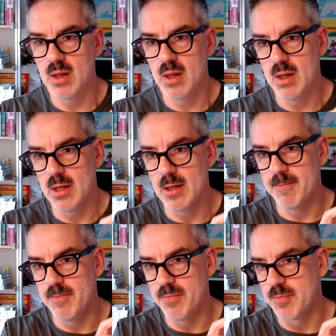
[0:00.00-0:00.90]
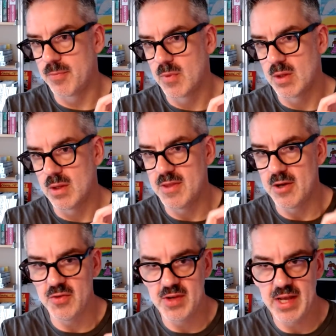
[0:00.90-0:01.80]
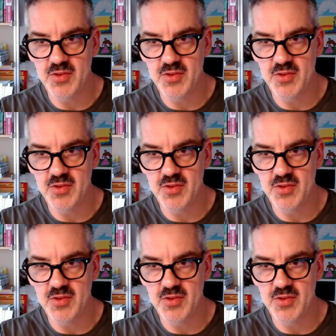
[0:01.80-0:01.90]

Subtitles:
there's an